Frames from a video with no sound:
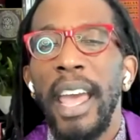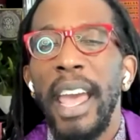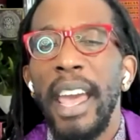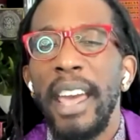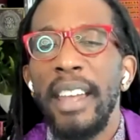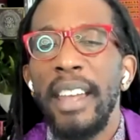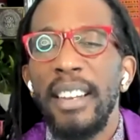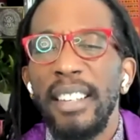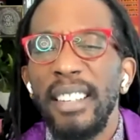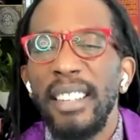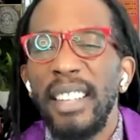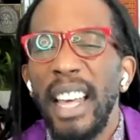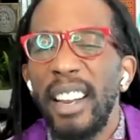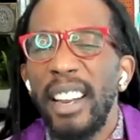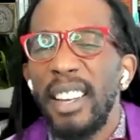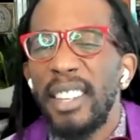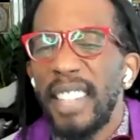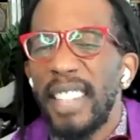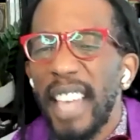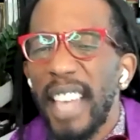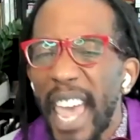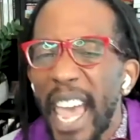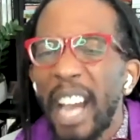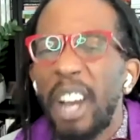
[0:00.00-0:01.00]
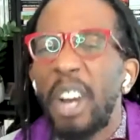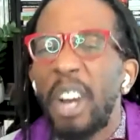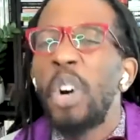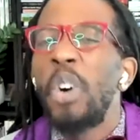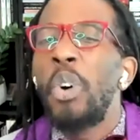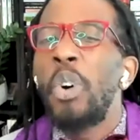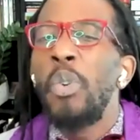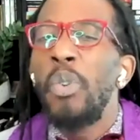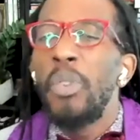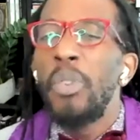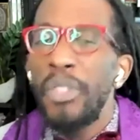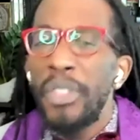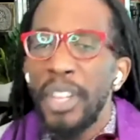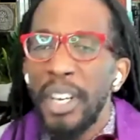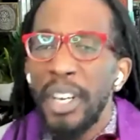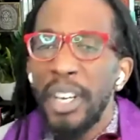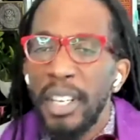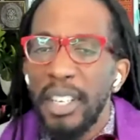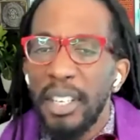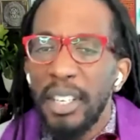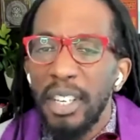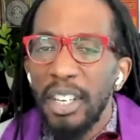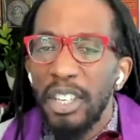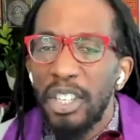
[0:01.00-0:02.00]
And let us echo
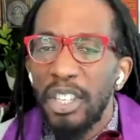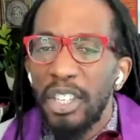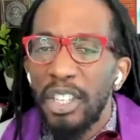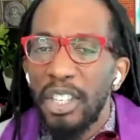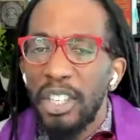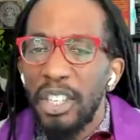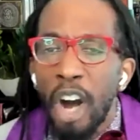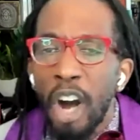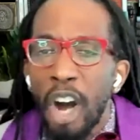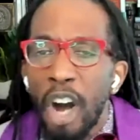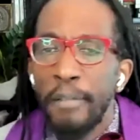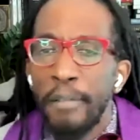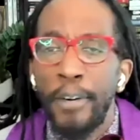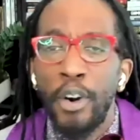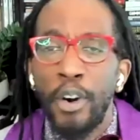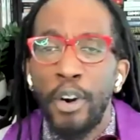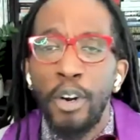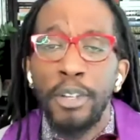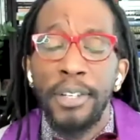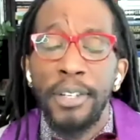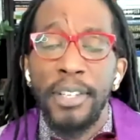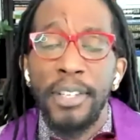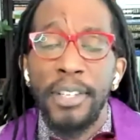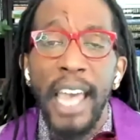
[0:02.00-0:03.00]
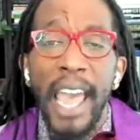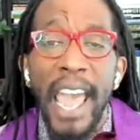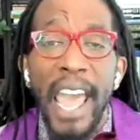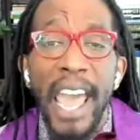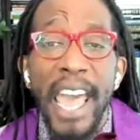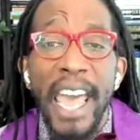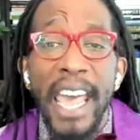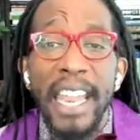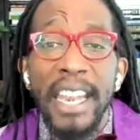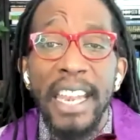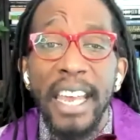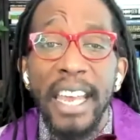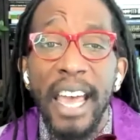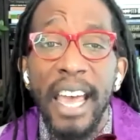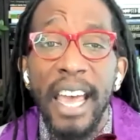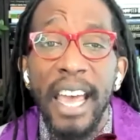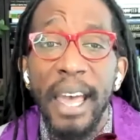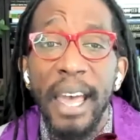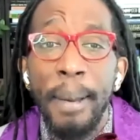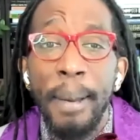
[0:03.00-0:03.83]
the song verse and